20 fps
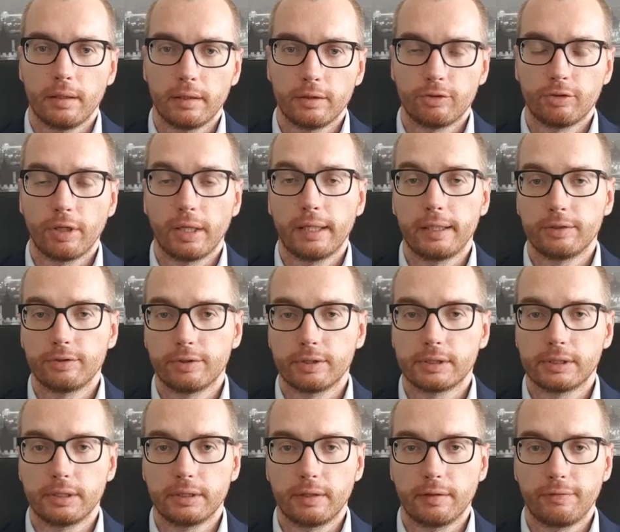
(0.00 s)
challenges
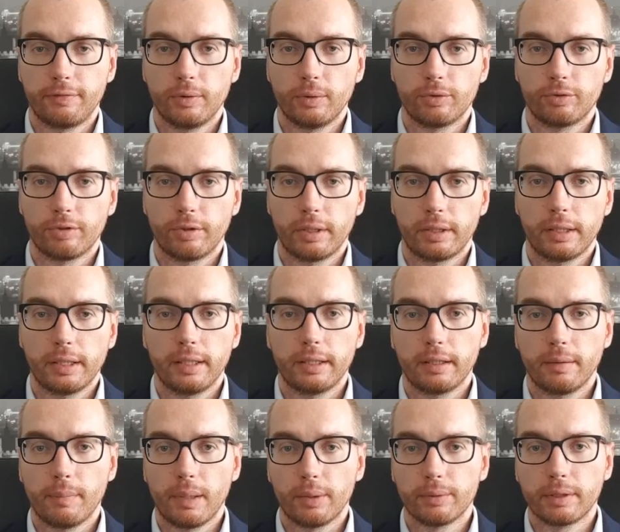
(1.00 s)
in the future and
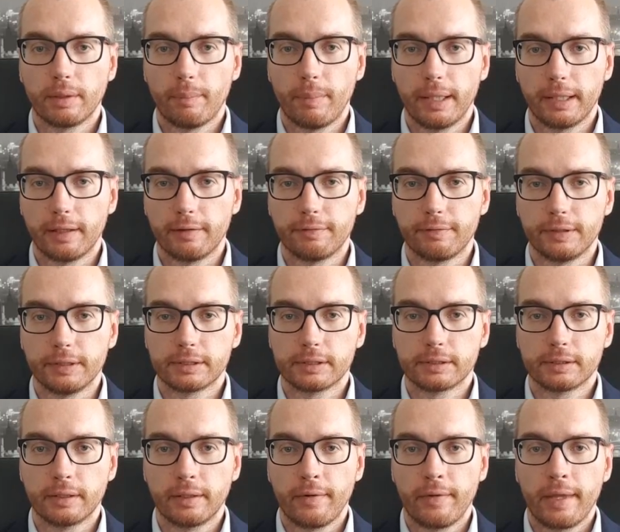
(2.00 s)
about the benefits.
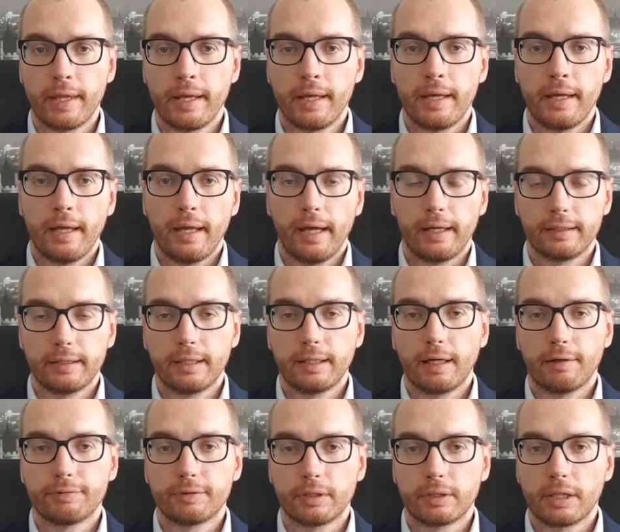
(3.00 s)
And then
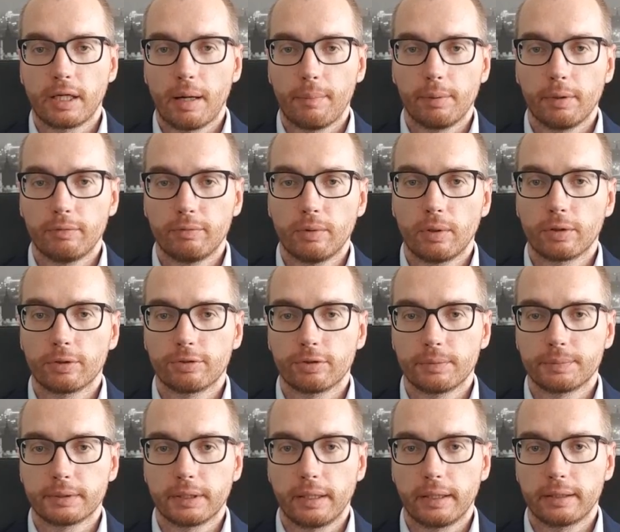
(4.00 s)
after a couple of
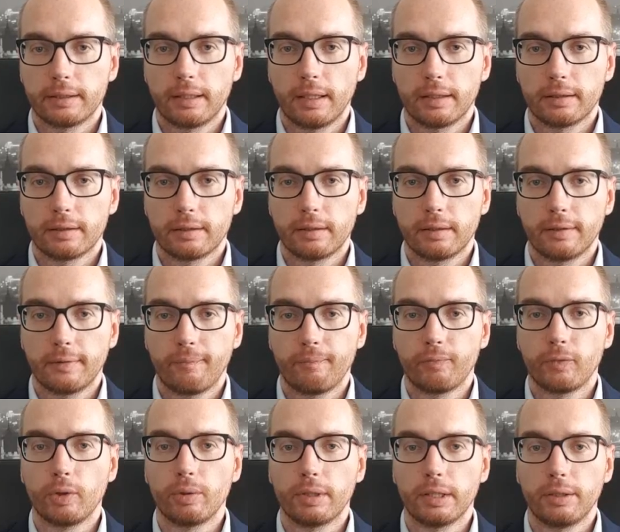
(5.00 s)
workshops like that,
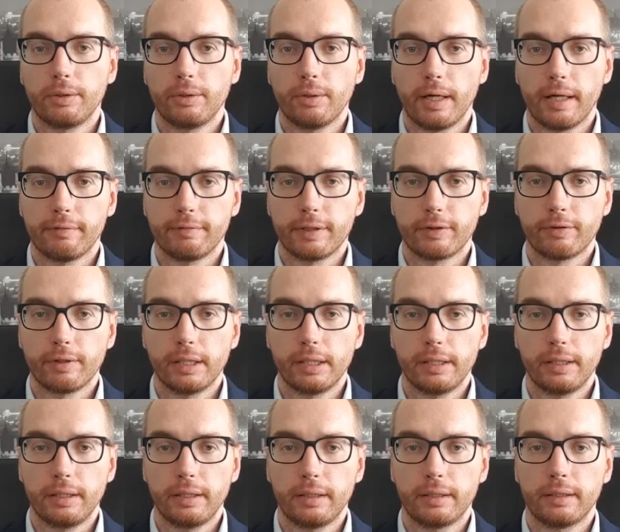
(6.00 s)
you have a
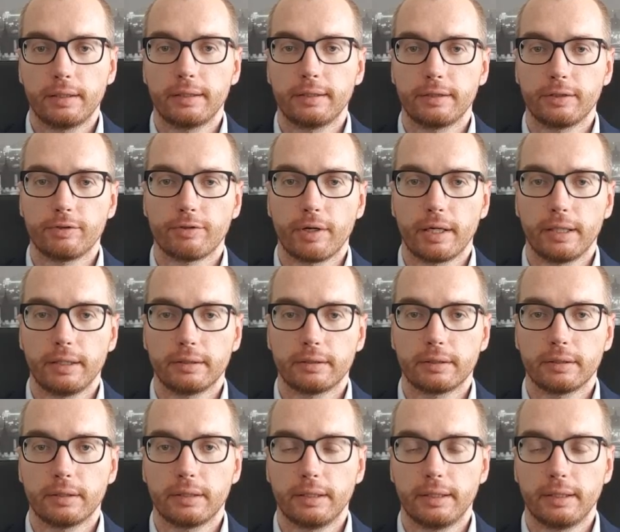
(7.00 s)
really great